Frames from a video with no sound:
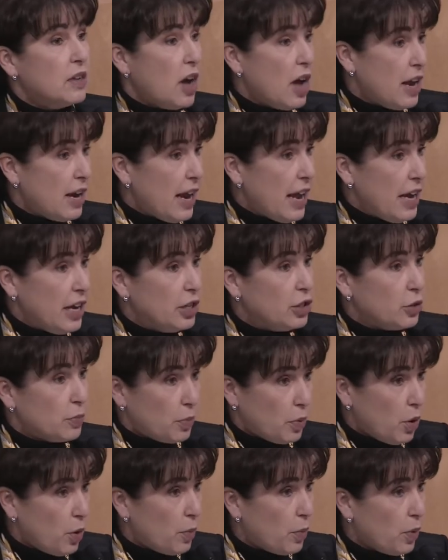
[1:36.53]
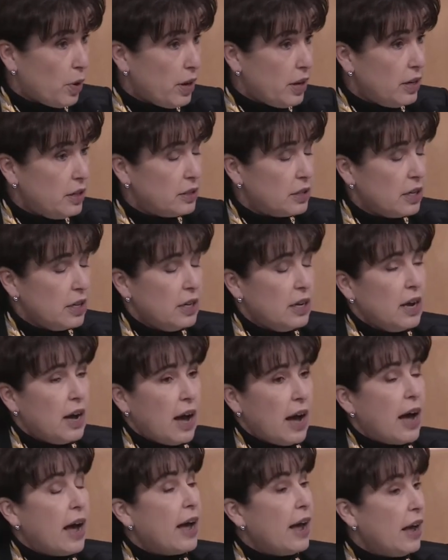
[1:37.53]
not age appropriate.
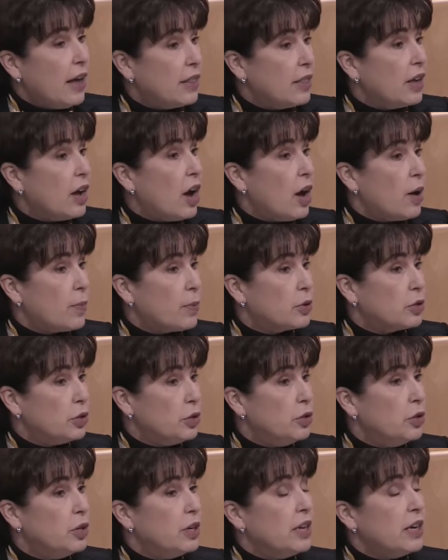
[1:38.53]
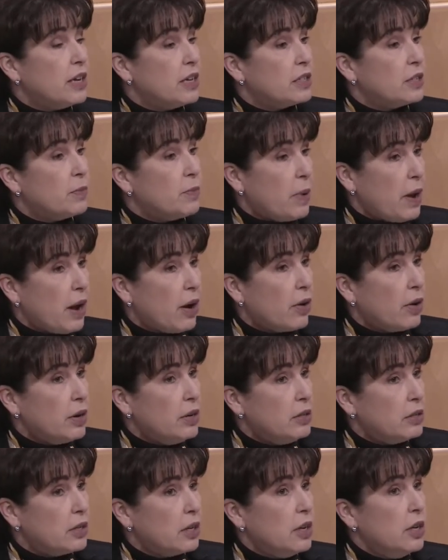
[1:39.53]
I had the opportunity as a
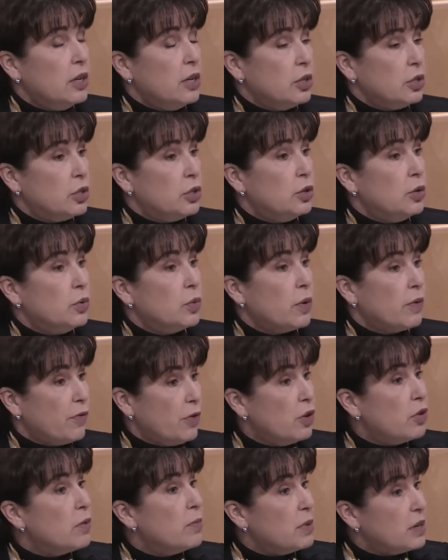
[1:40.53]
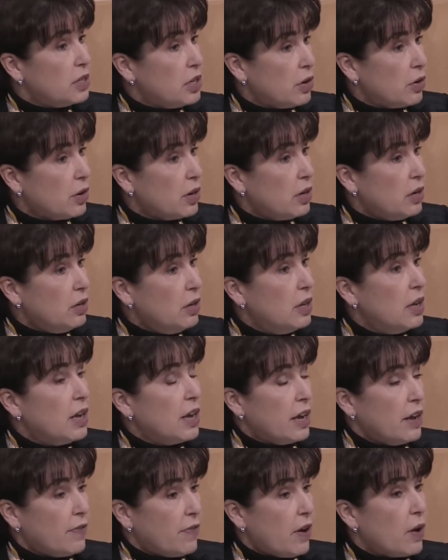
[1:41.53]
parent to review the material
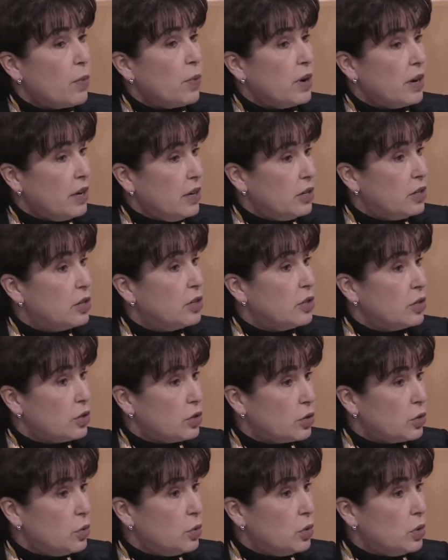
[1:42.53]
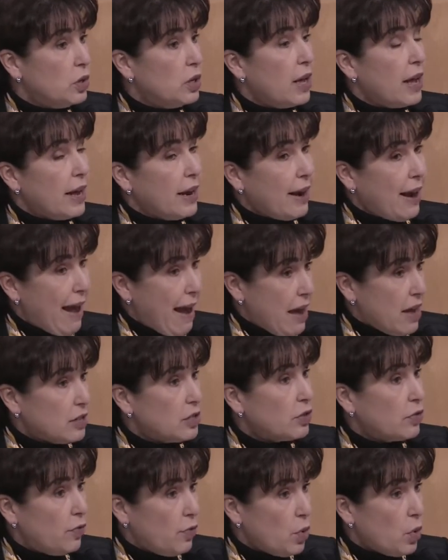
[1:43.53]
if I went into the school and
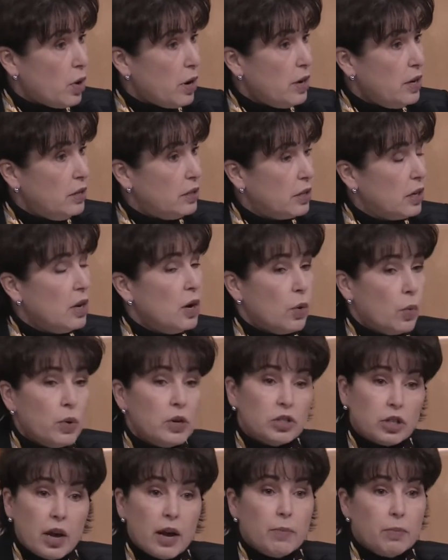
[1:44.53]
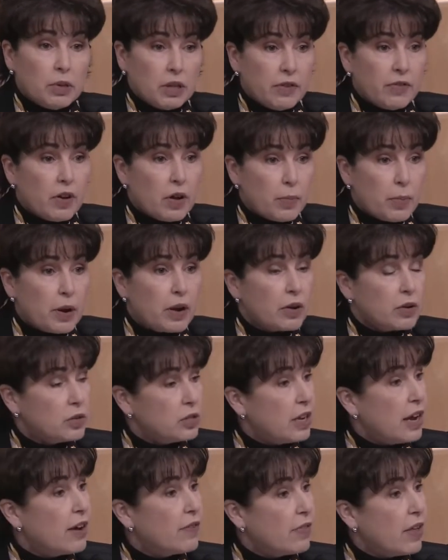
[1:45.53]
ask for it, which I believe all parents
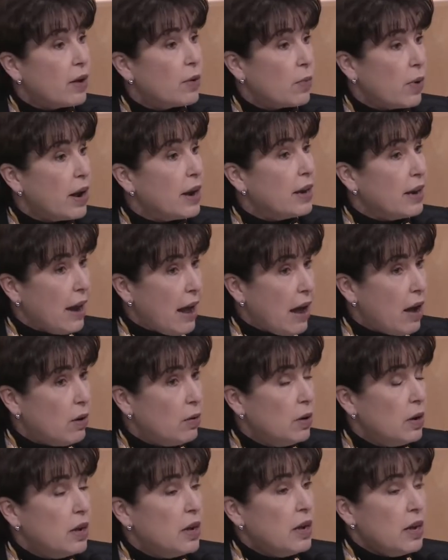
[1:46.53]
have that right now.